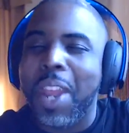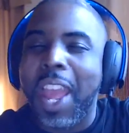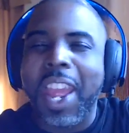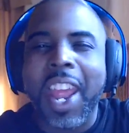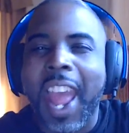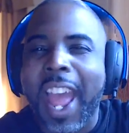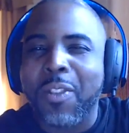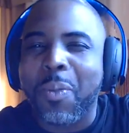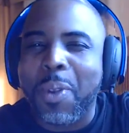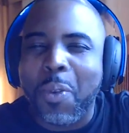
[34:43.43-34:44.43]
It
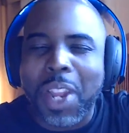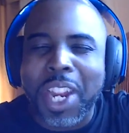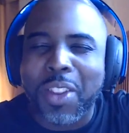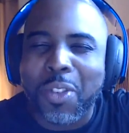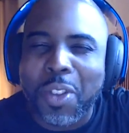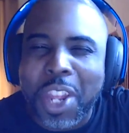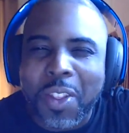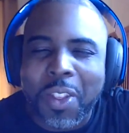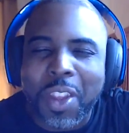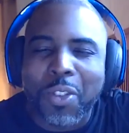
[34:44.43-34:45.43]
has to be related to
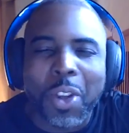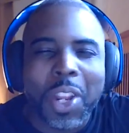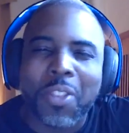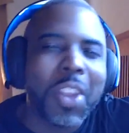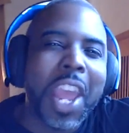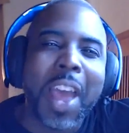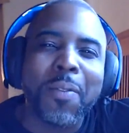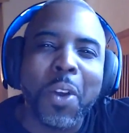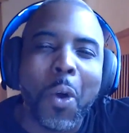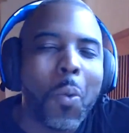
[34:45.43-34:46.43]
either this or unless they have
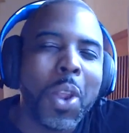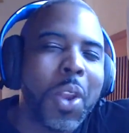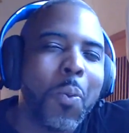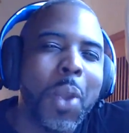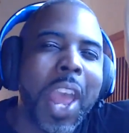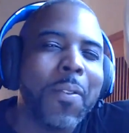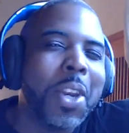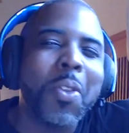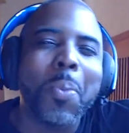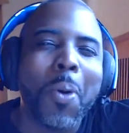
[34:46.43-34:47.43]
we have
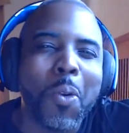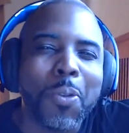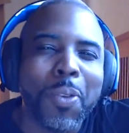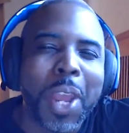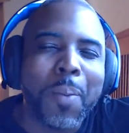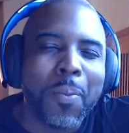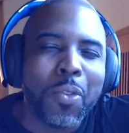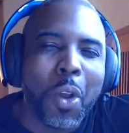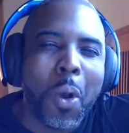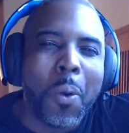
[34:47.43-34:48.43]
another opponent for him. So